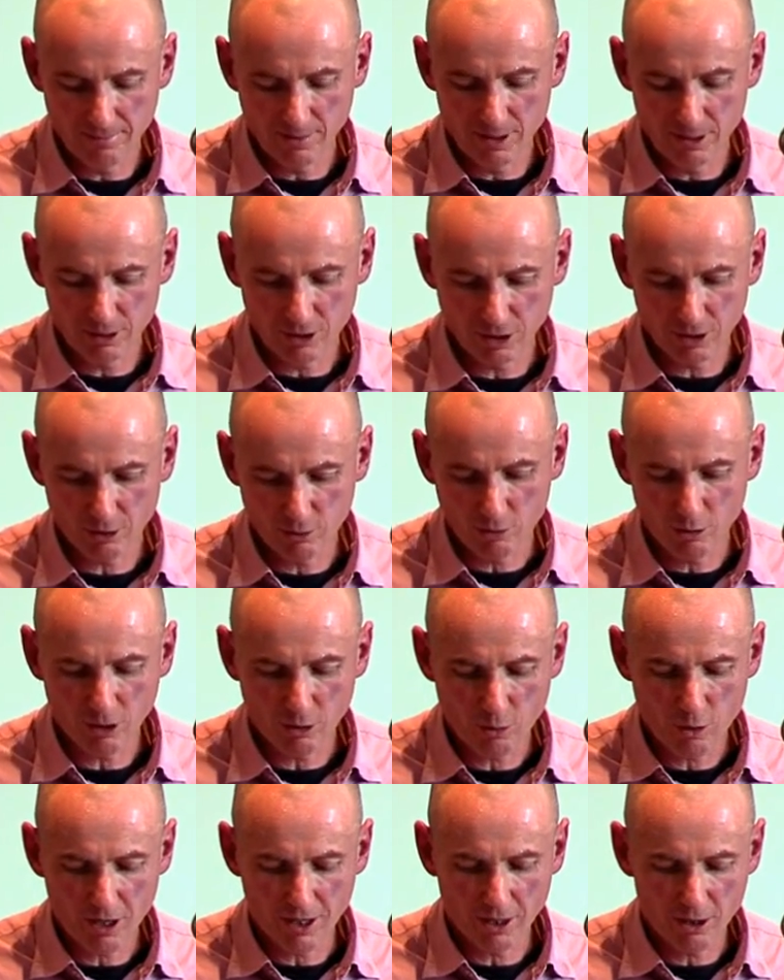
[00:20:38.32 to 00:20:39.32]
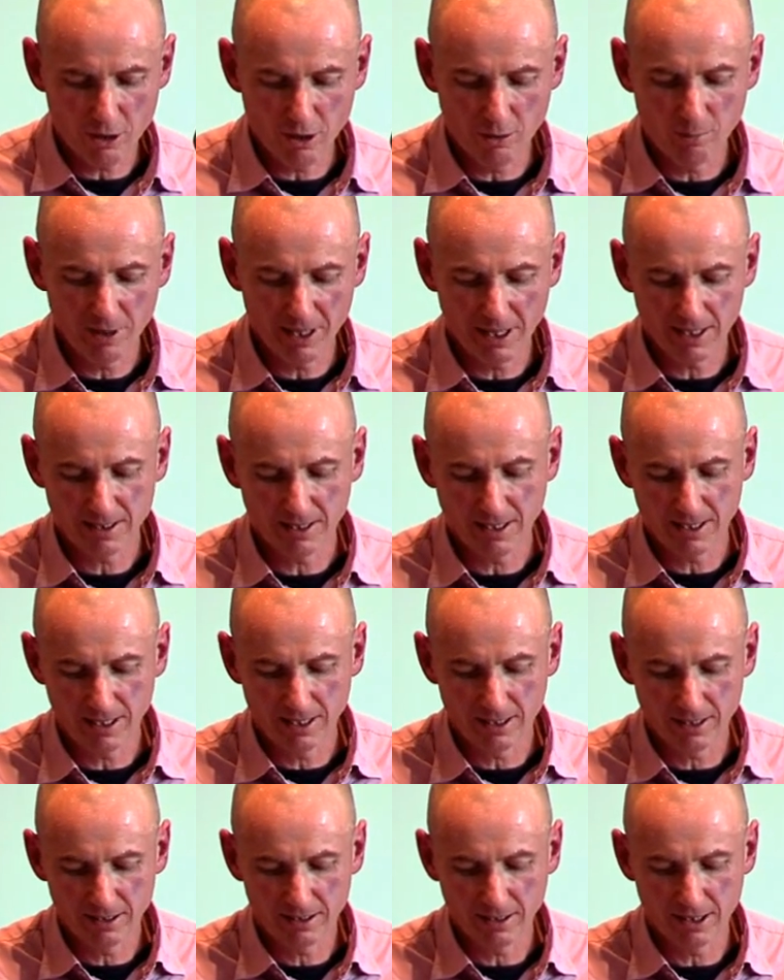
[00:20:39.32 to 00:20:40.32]
it's quite a complex
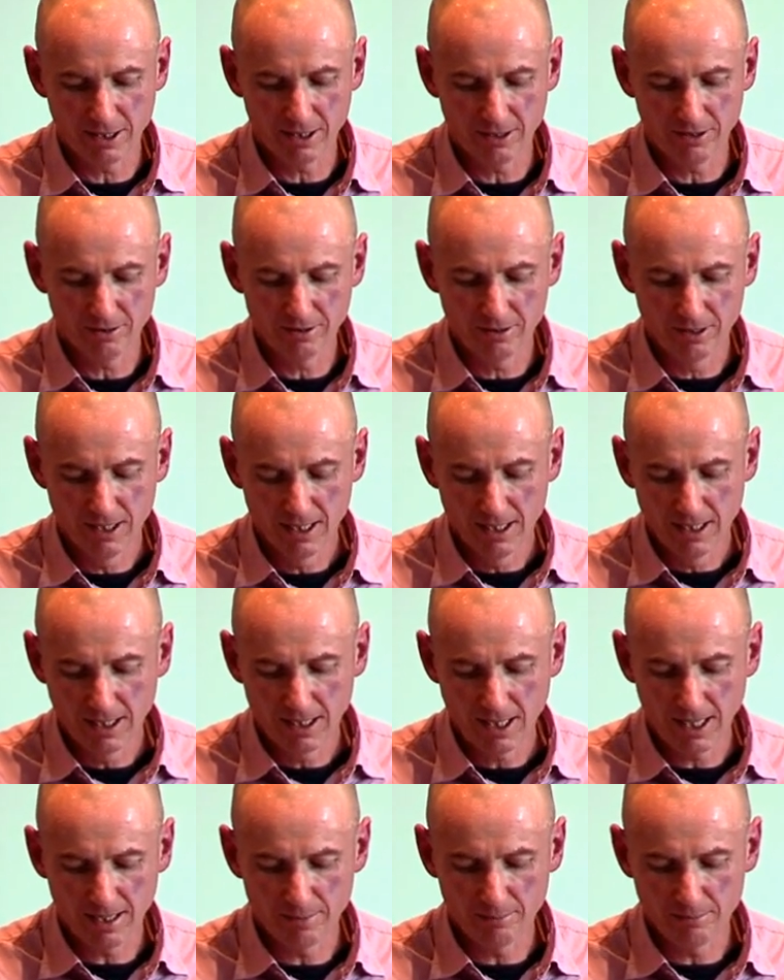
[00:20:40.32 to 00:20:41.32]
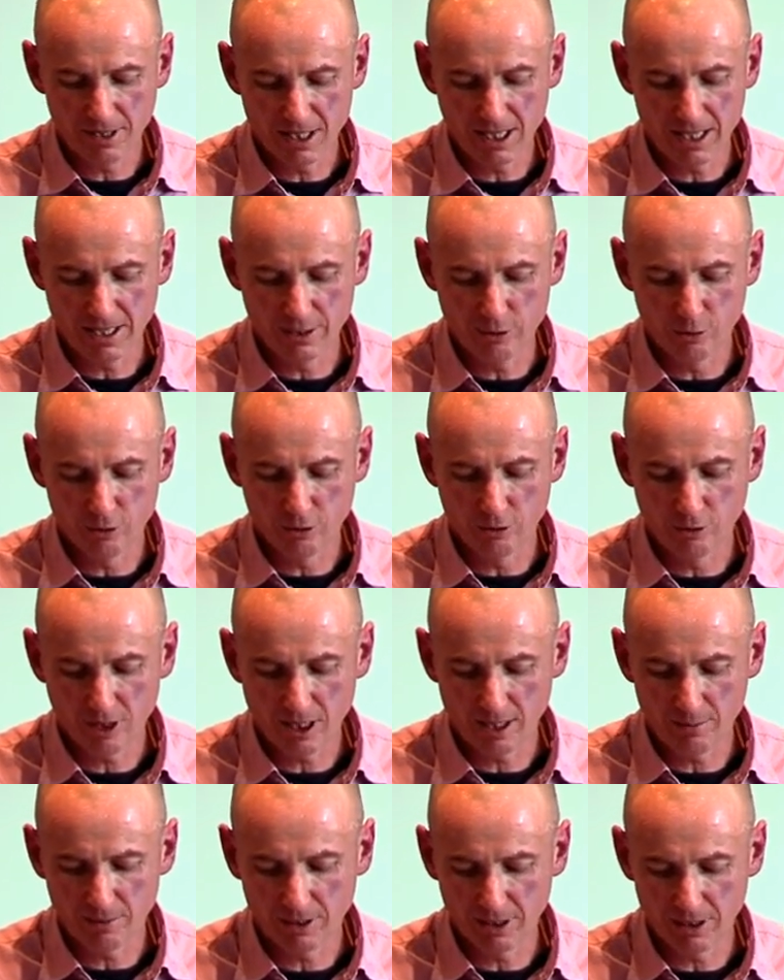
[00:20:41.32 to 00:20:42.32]
setting, so 10 oil
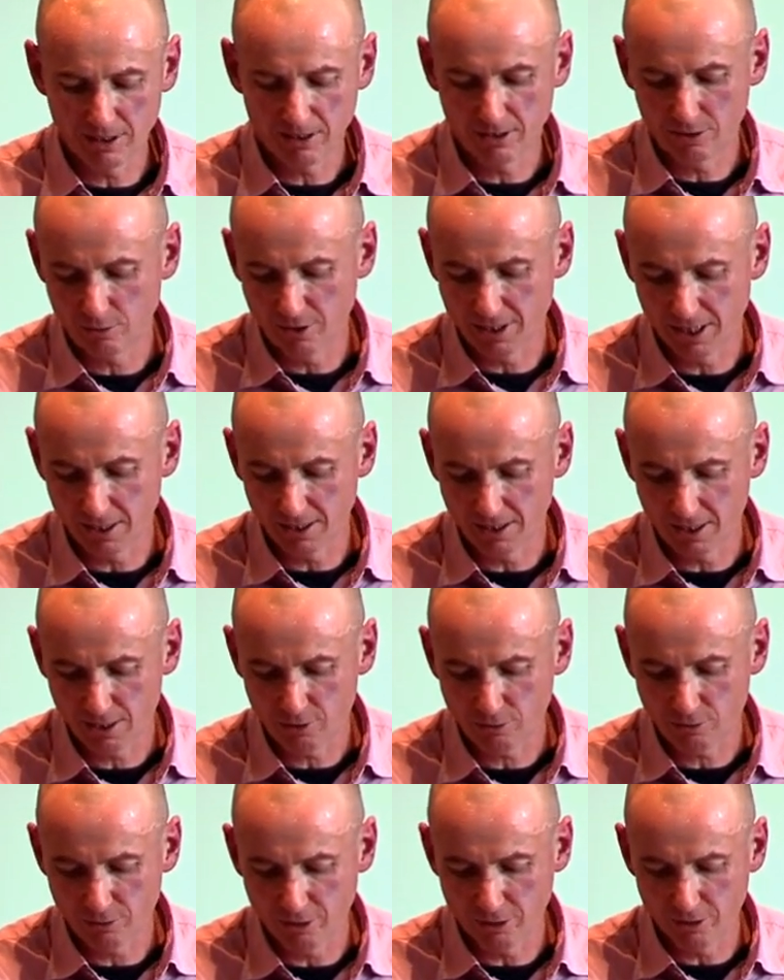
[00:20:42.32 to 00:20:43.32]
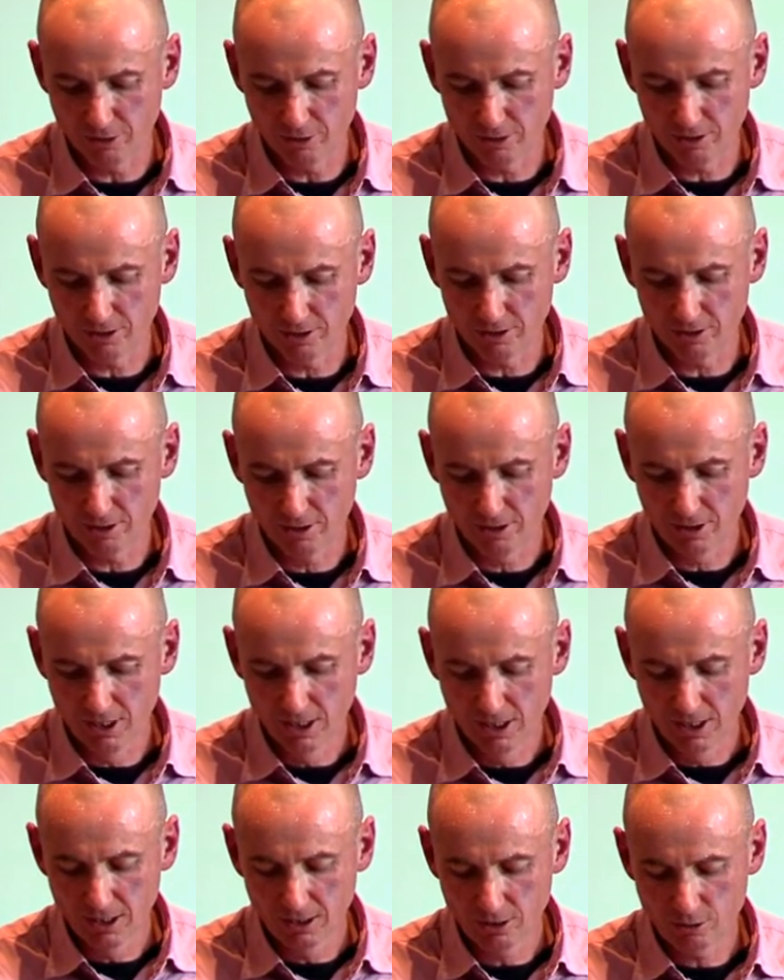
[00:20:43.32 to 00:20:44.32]
companies, 20 industrial users,
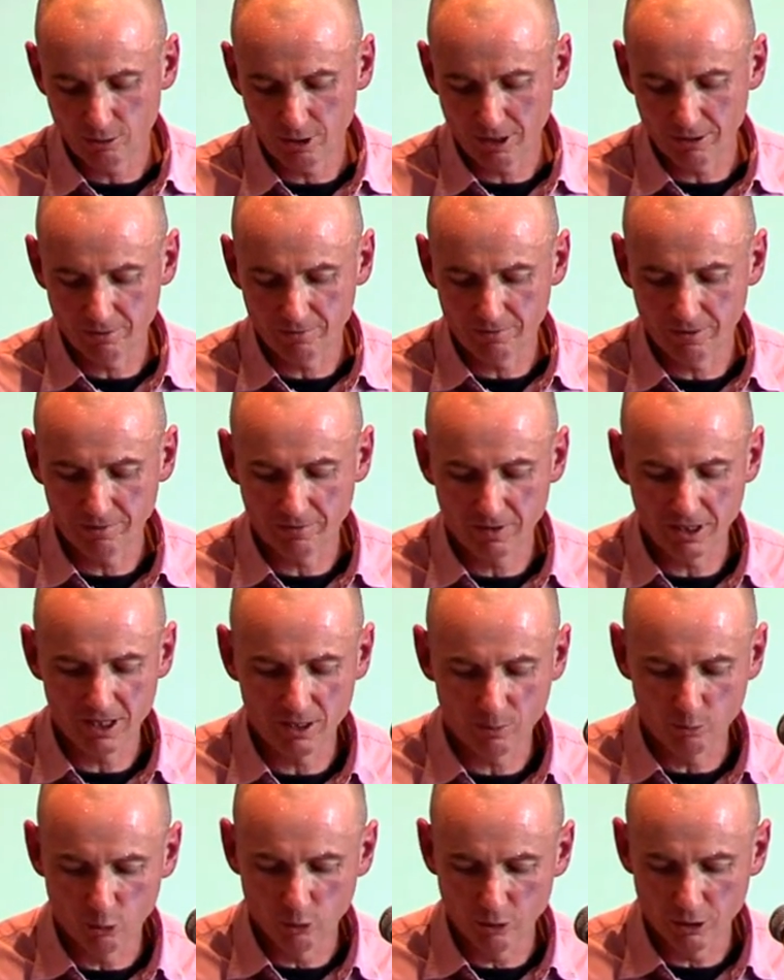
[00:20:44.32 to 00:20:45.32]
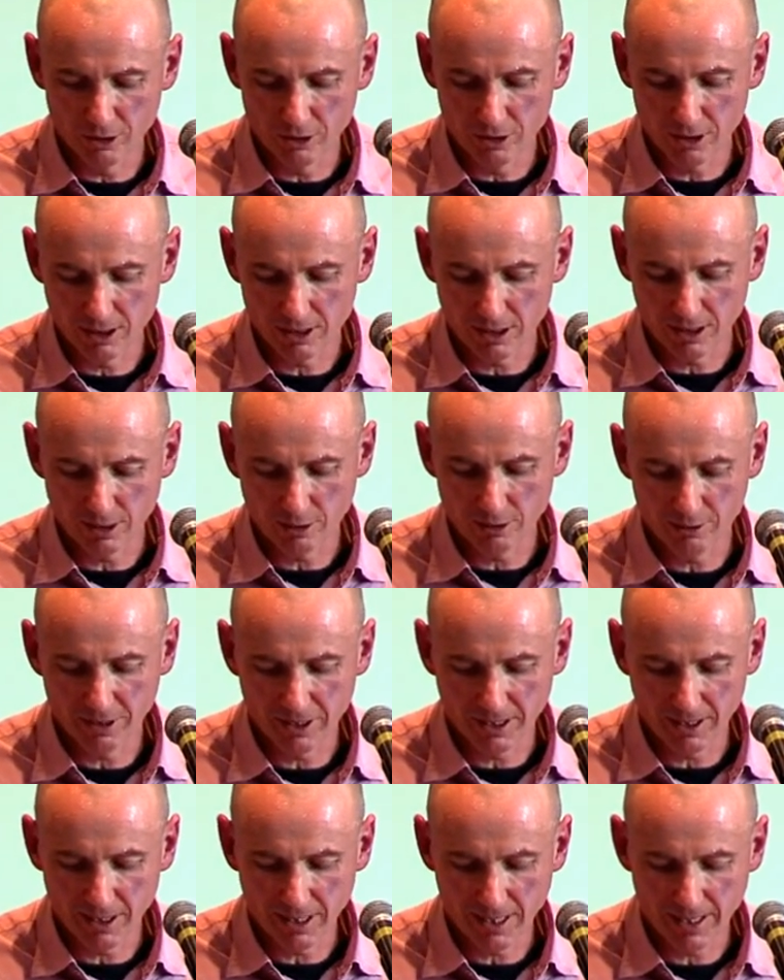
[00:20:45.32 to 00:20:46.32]
250 small users
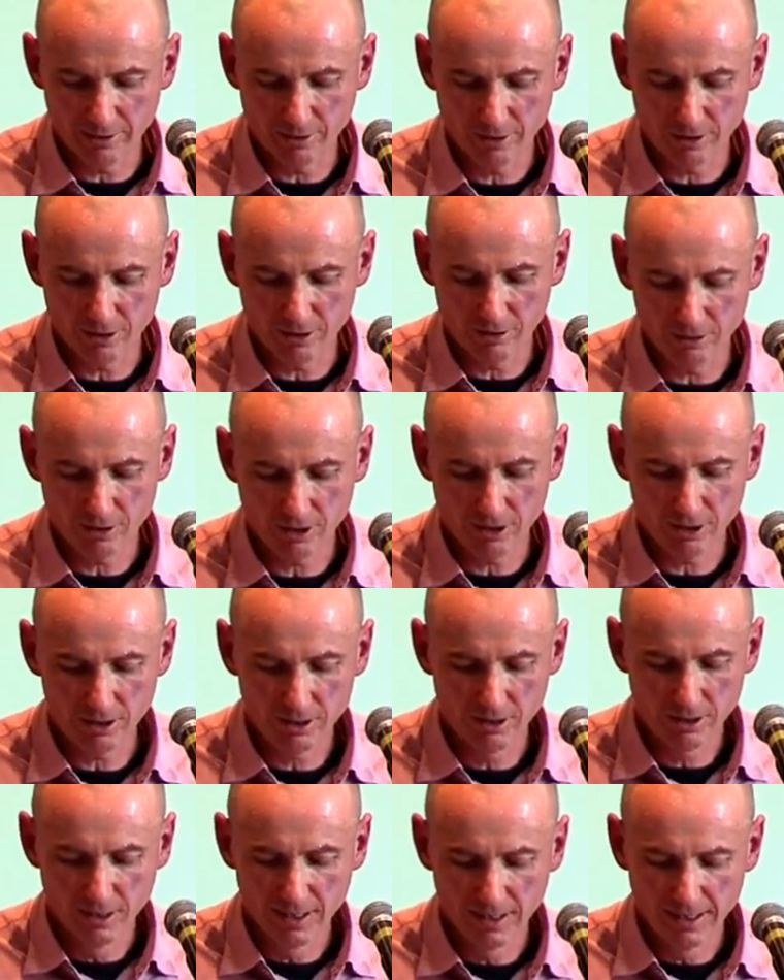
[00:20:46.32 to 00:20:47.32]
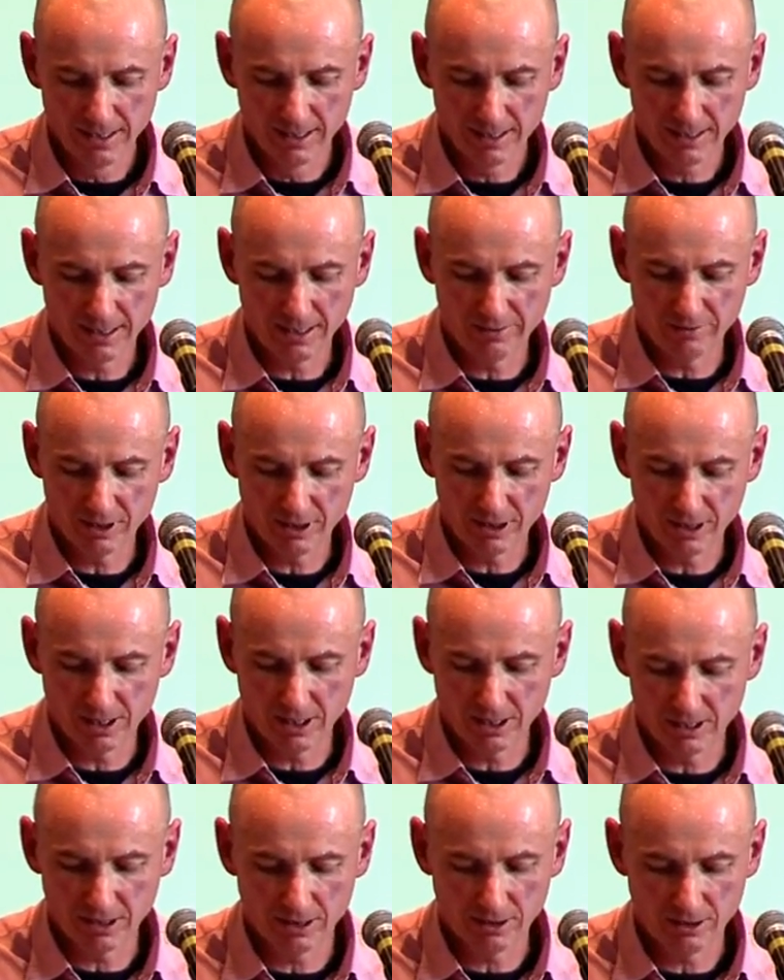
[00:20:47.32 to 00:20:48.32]
including agriculture, 7
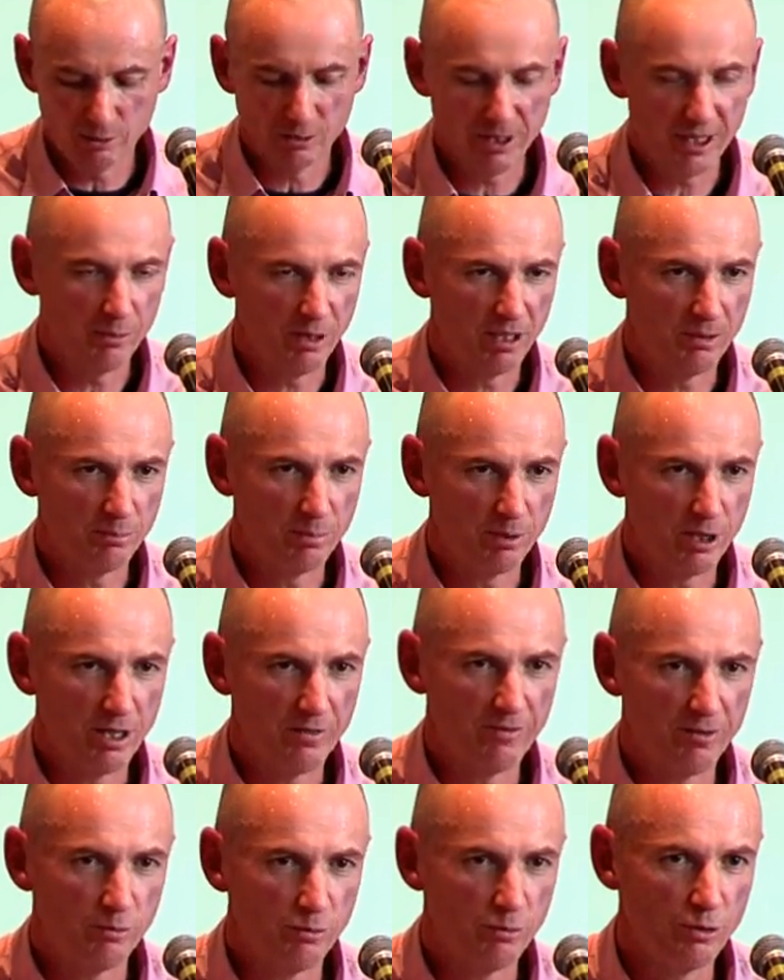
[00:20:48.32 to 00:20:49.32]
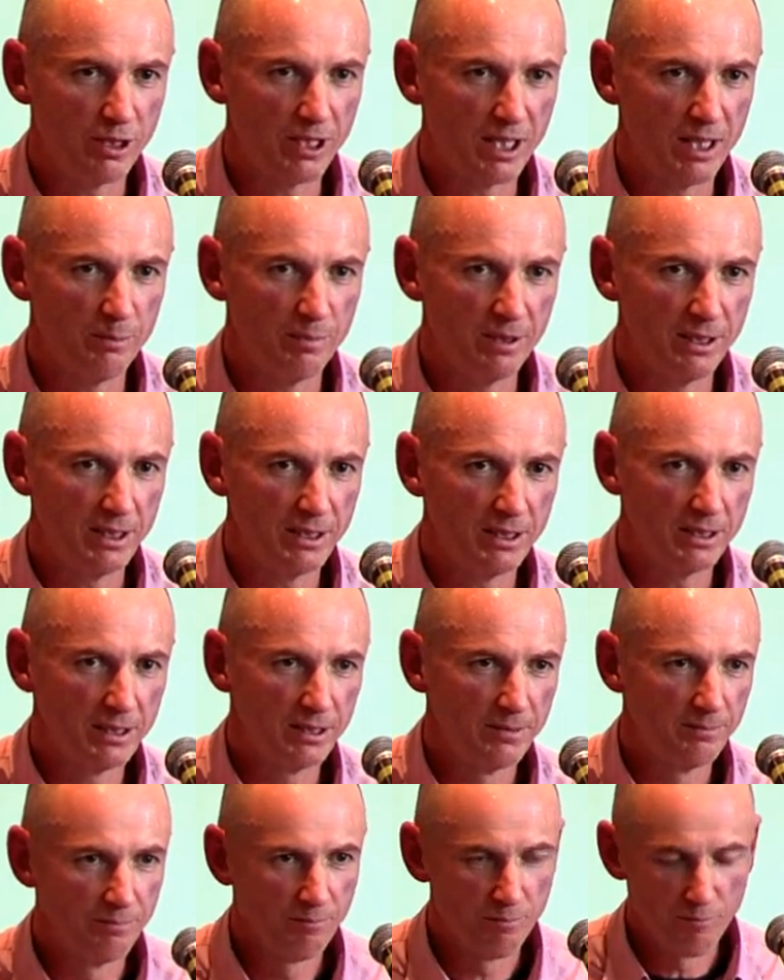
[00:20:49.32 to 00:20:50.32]
cities and 21 private water companies.